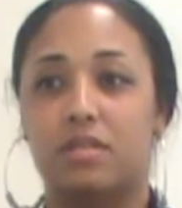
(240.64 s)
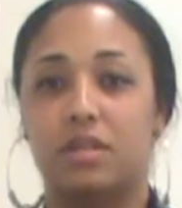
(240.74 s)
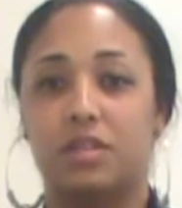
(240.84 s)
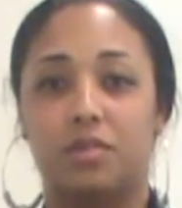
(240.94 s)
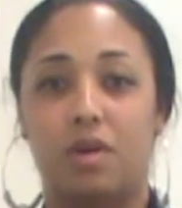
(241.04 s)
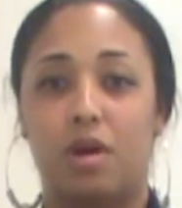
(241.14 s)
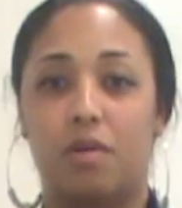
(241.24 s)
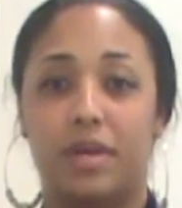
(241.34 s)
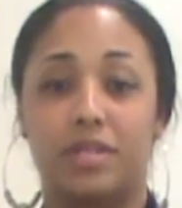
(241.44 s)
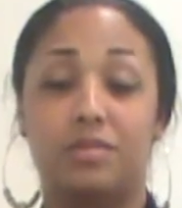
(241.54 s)
look through the
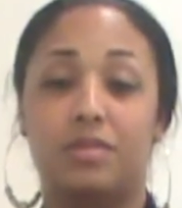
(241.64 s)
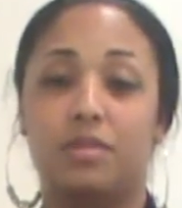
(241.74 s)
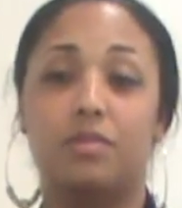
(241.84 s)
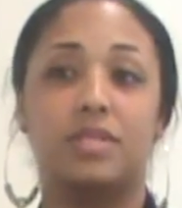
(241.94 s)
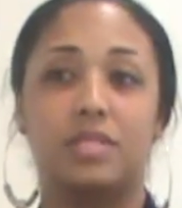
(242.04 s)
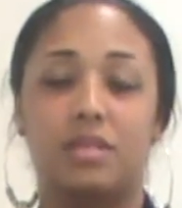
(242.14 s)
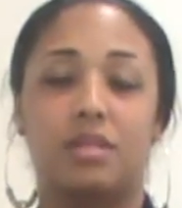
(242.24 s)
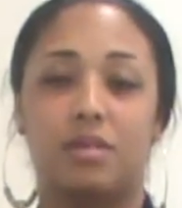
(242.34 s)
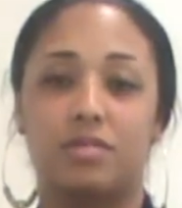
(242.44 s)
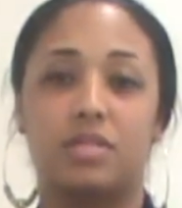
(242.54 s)
hallways, you can see
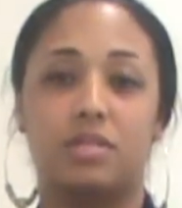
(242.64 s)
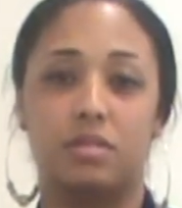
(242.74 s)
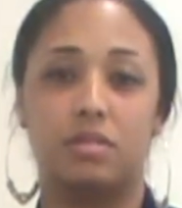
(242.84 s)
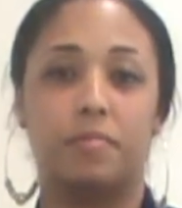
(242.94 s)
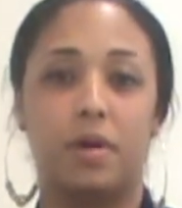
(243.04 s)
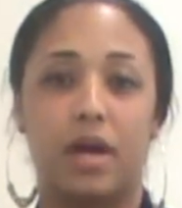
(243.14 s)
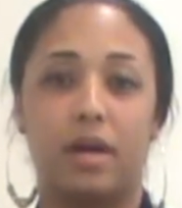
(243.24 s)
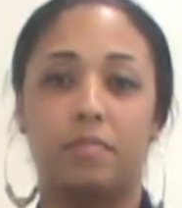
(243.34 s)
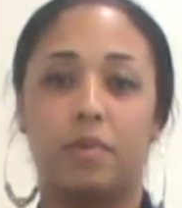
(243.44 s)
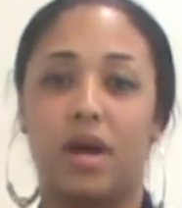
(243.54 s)
that there's a sense of
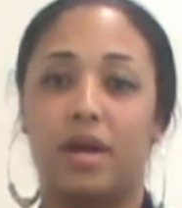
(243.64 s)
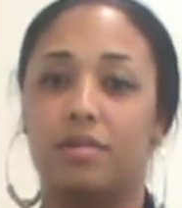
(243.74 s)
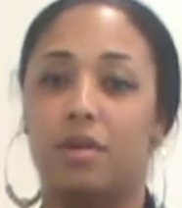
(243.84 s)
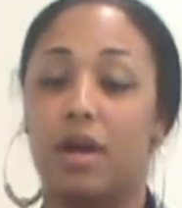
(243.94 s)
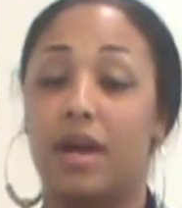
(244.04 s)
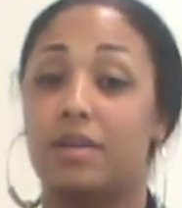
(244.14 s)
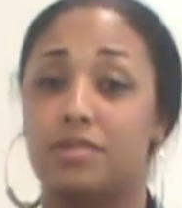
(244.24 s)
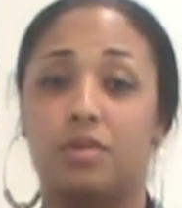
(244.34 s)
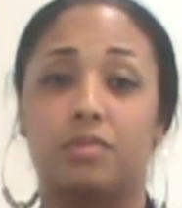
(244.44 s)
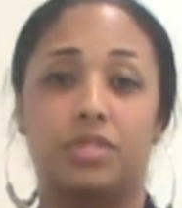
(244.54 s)
pride
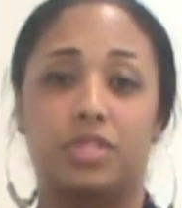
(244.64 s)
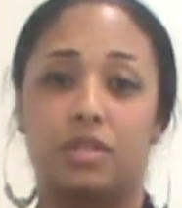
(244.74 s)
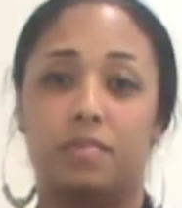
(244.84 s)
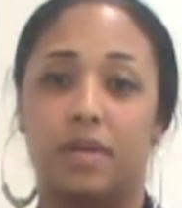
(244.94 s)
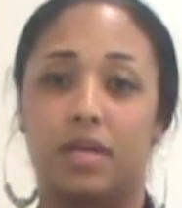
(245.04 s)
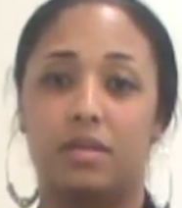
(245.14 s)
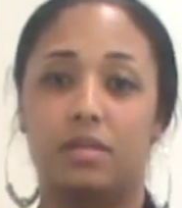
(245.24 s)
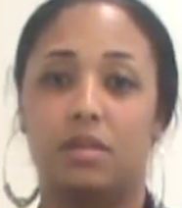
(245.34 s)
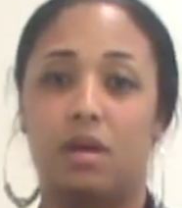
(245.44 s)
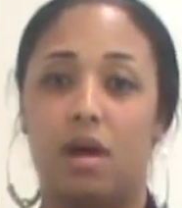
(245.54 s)
and ownership
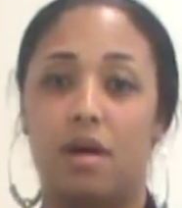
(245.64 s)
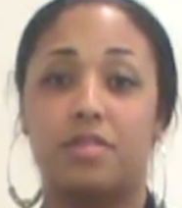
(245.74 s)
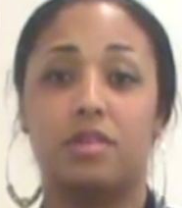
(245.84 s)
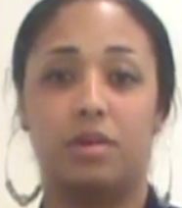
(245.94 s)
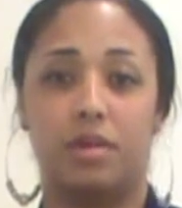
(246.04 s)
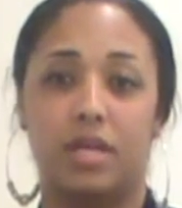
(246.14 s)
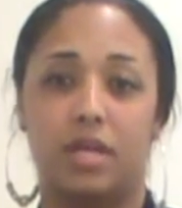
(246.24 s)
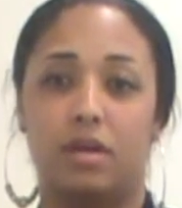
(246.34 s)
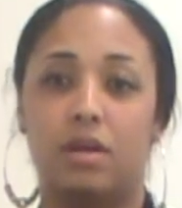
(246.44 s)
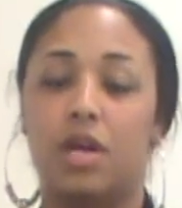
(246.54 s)
in the learning
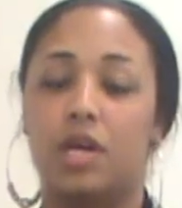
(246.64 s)
here.